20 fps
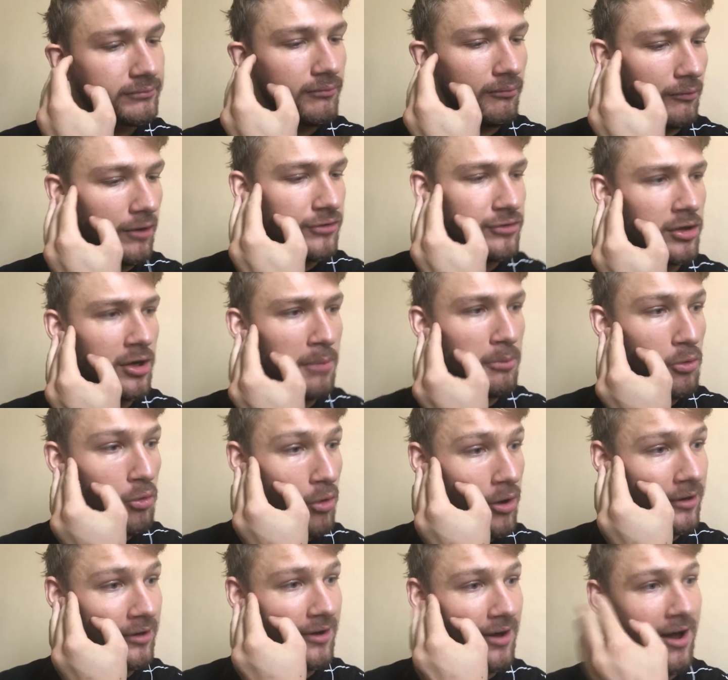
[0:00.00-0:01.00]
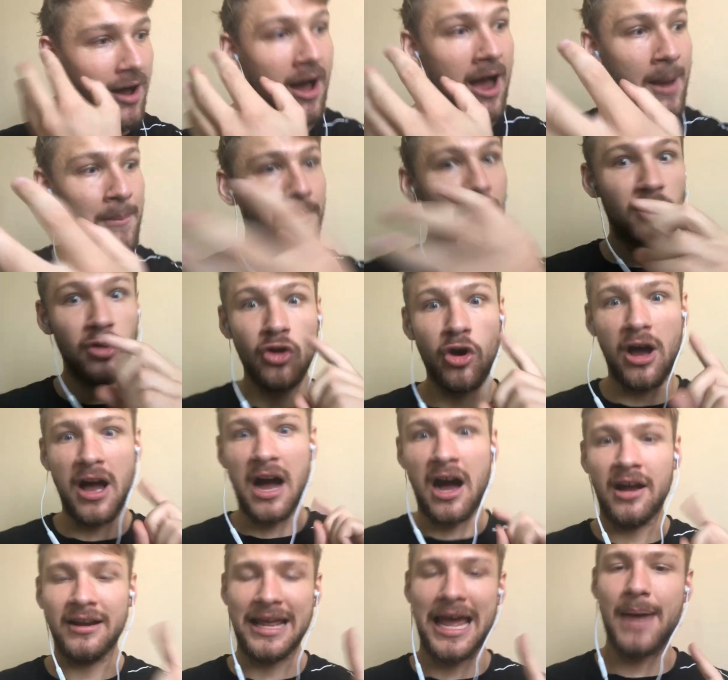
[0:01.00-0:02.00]
So number one, I'm not
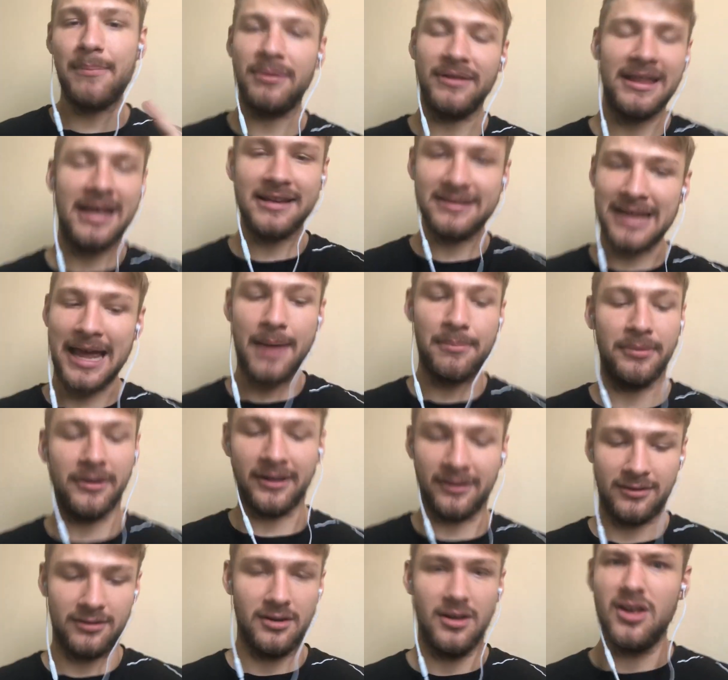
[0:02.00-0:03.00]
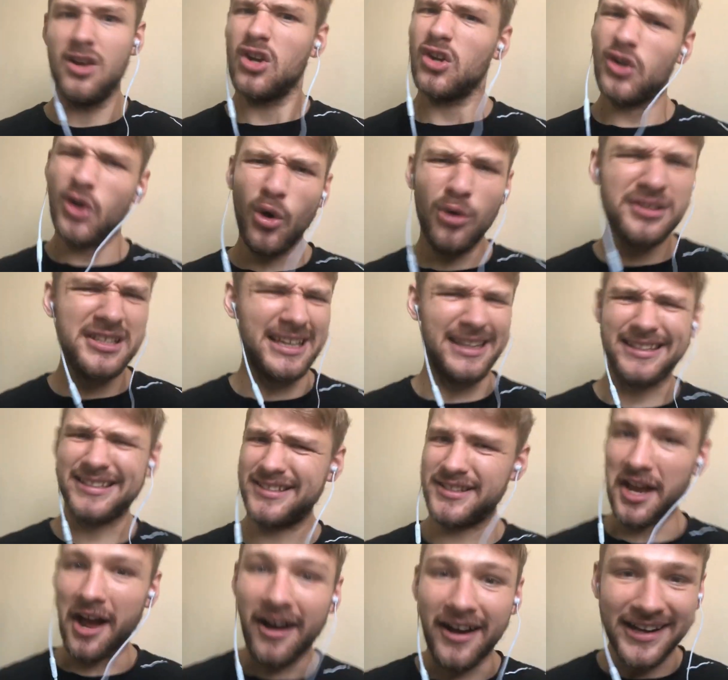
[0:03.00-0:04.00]
unhappy that's happening. Of course it
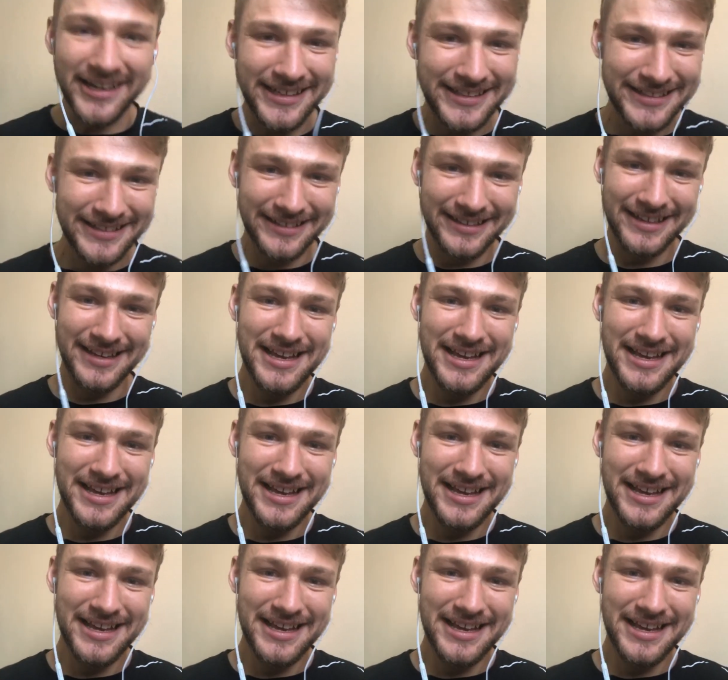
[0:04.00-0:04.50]
sucks.